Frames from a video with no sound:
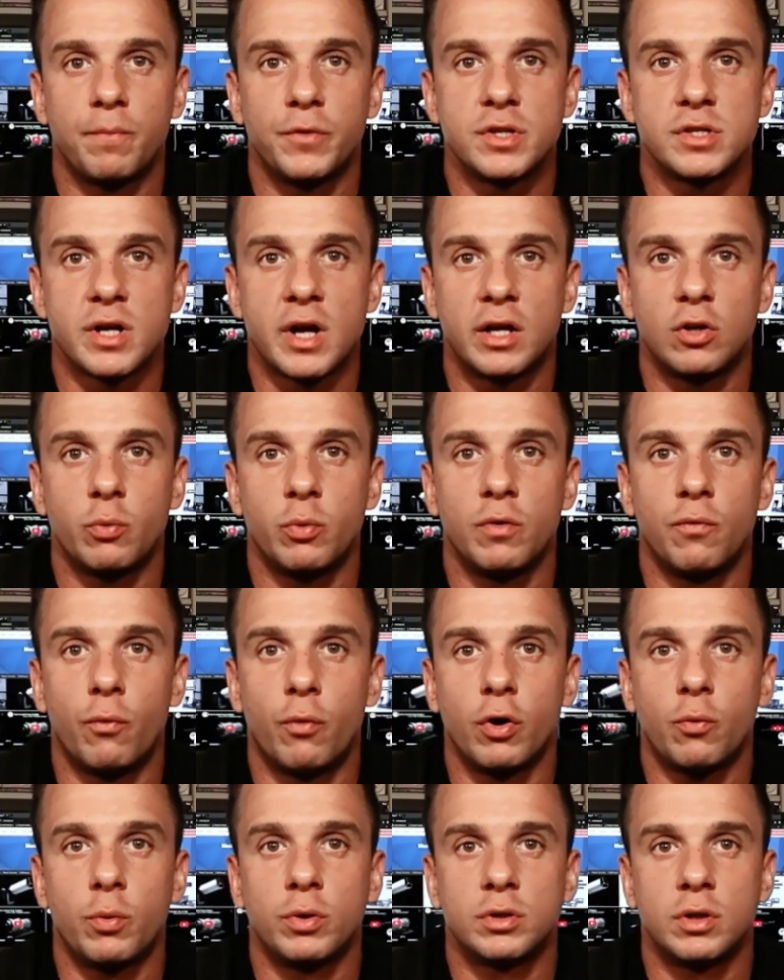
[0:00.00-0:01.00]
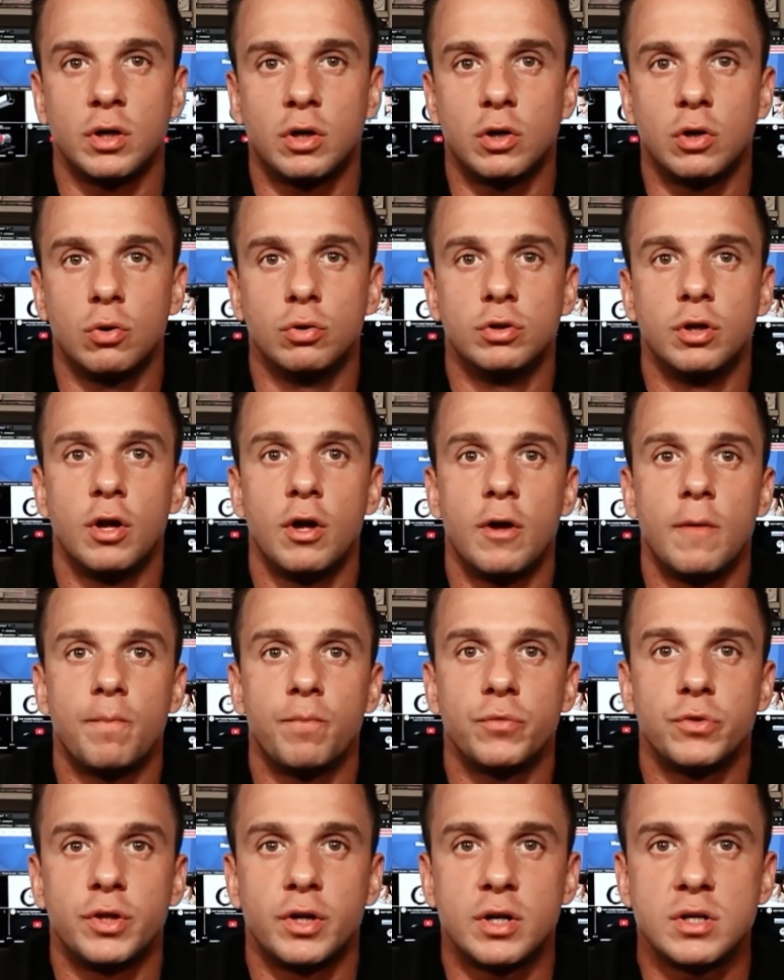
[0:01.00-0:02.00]
designer will work with include
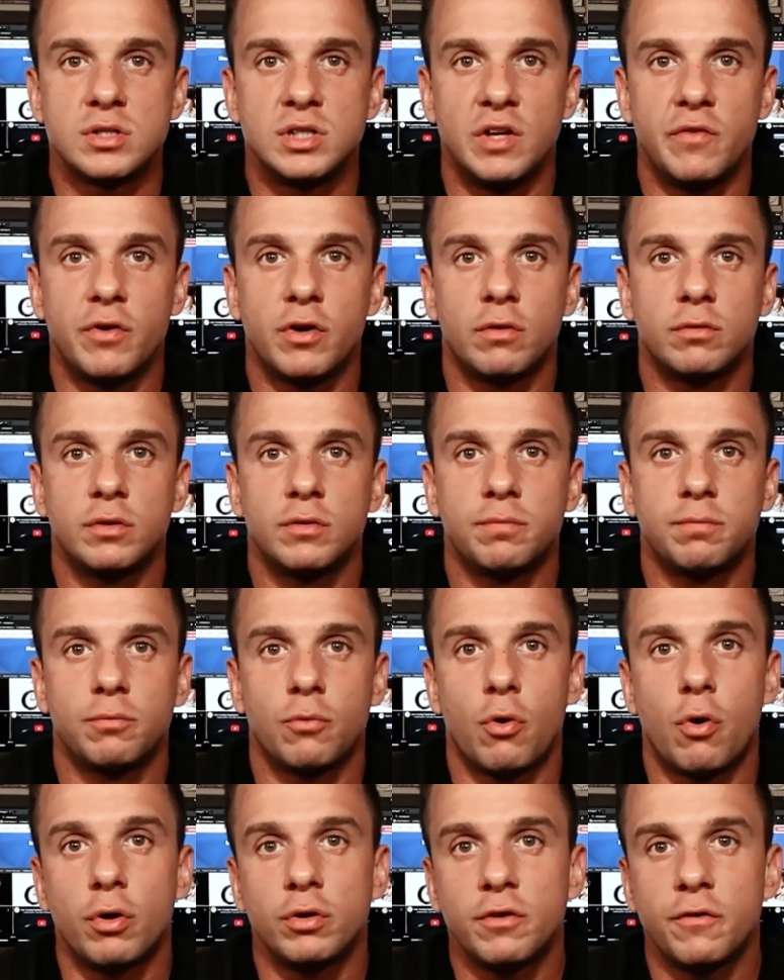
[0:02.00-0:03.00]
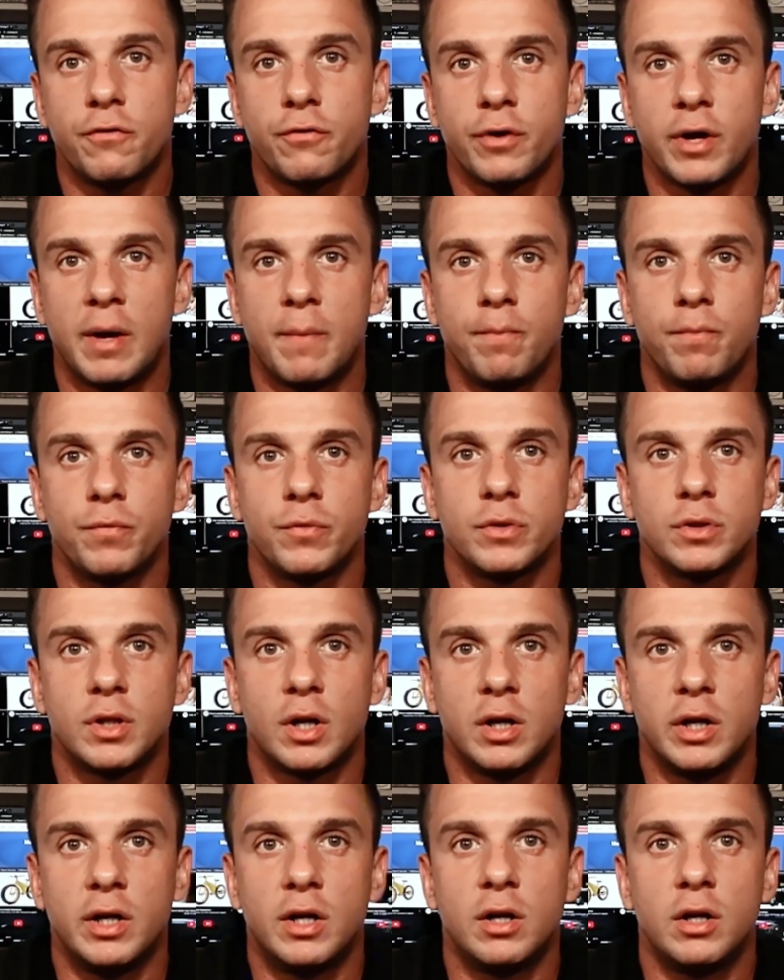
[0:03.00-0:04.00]
the receiver or the frame, the
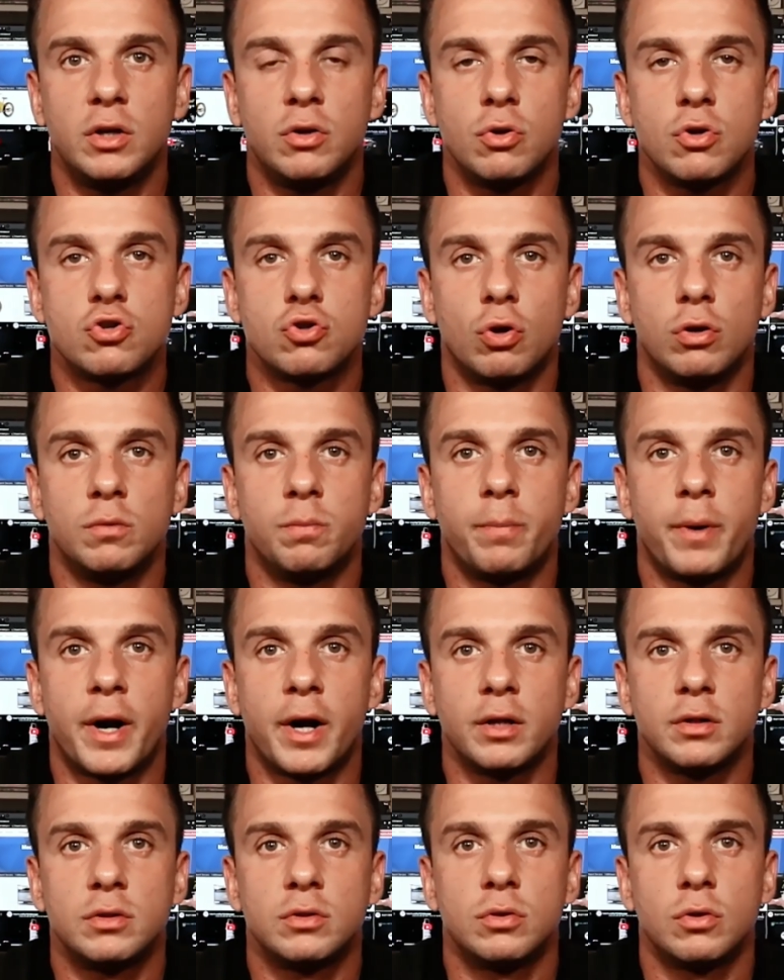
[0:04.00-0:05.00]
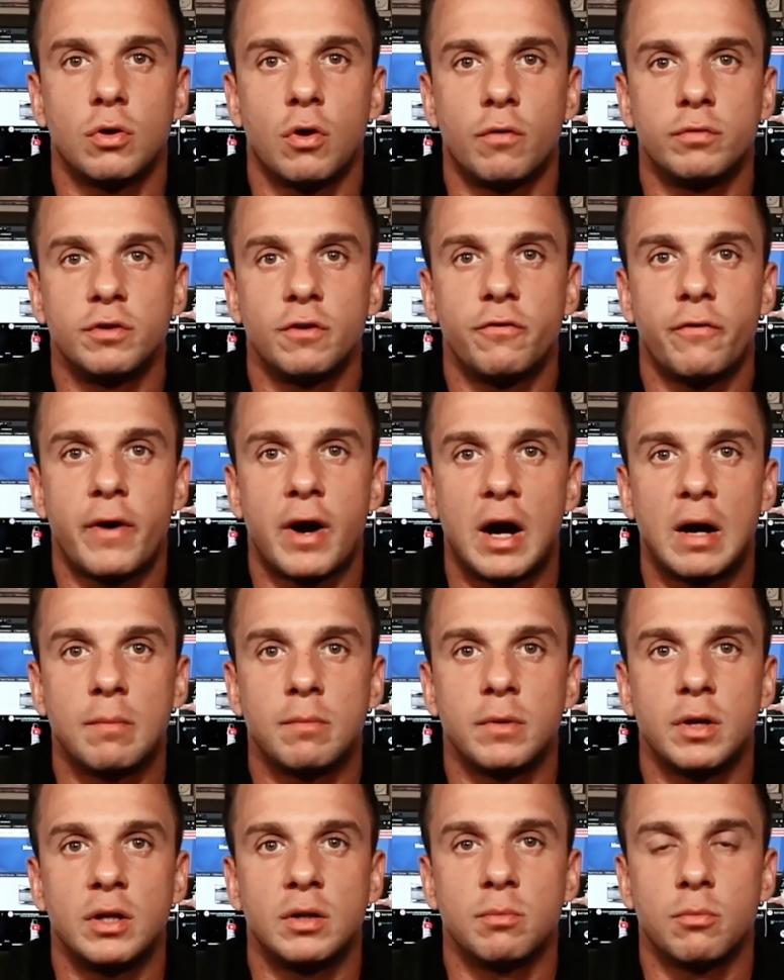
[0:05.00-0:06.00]
legally controlled part of the firearm
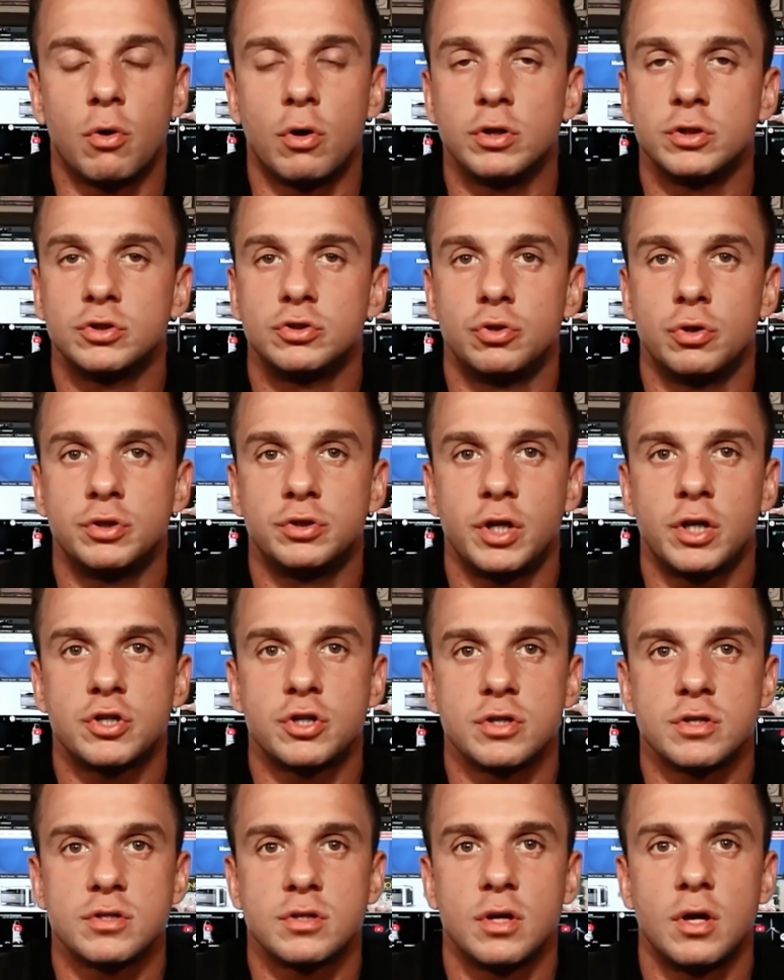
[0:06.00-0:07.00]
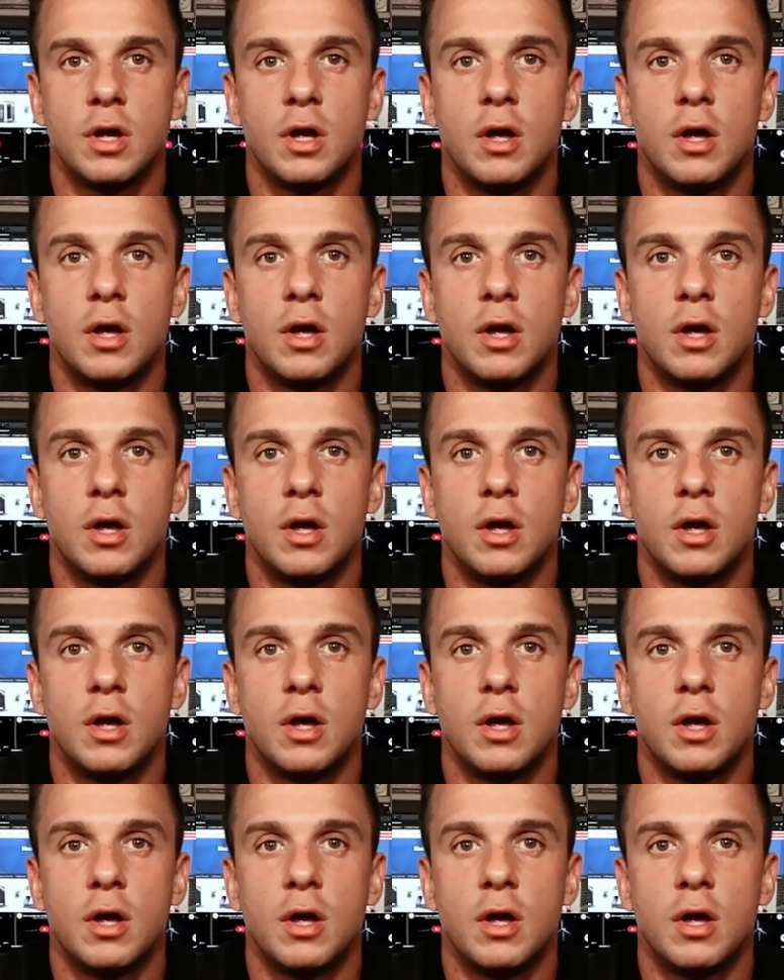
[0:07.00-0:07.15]
in most jurisdictions,